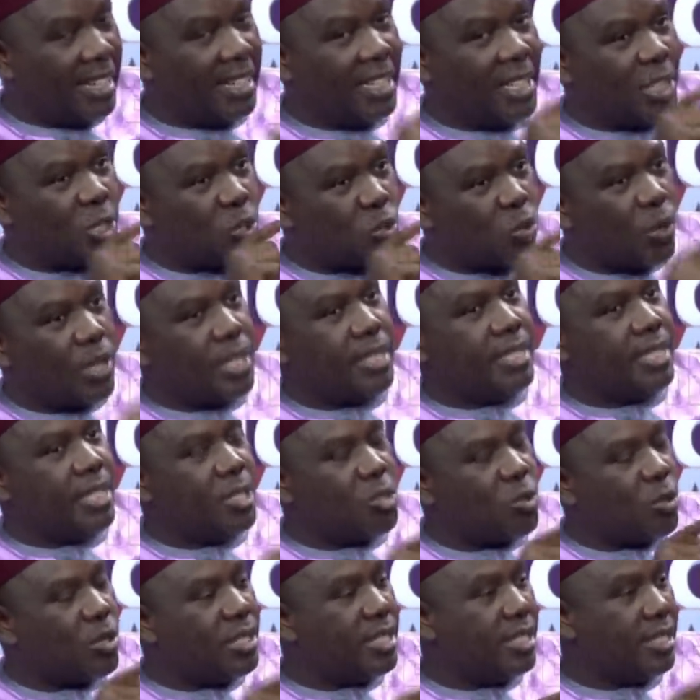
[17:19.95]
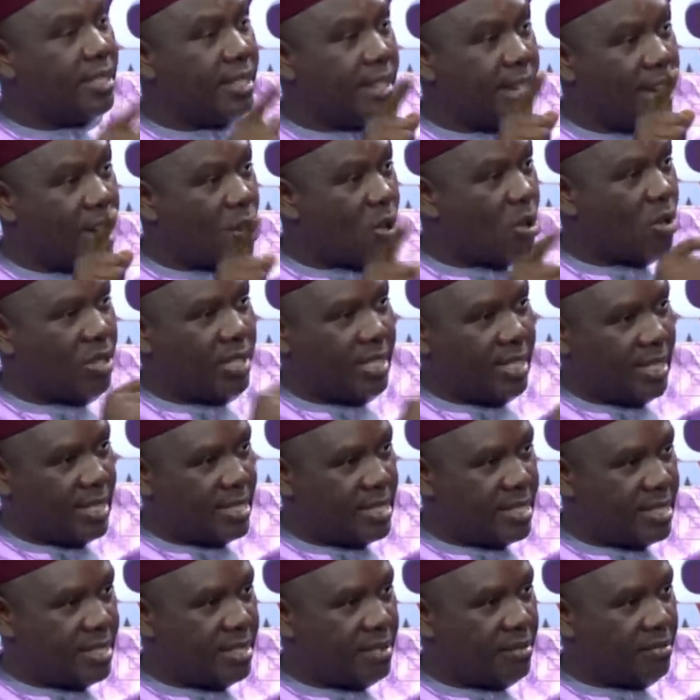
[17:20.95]
the 2023
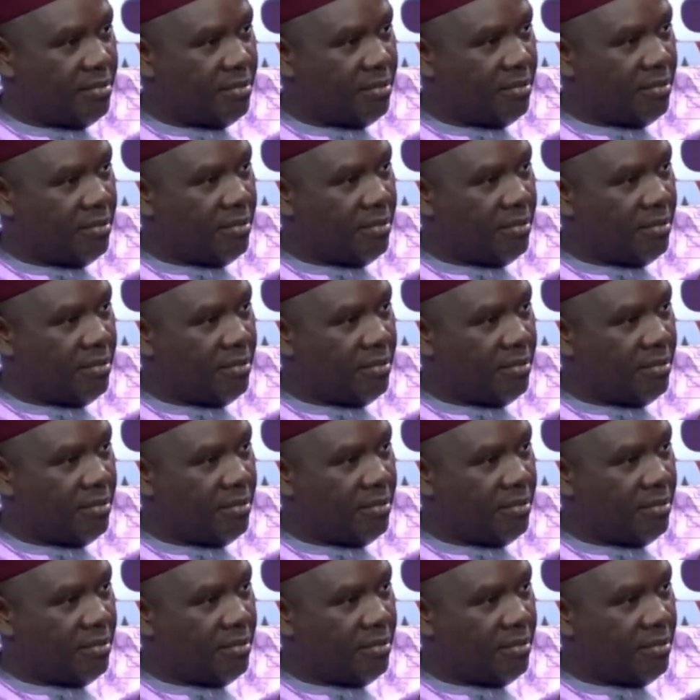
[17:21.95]
contest,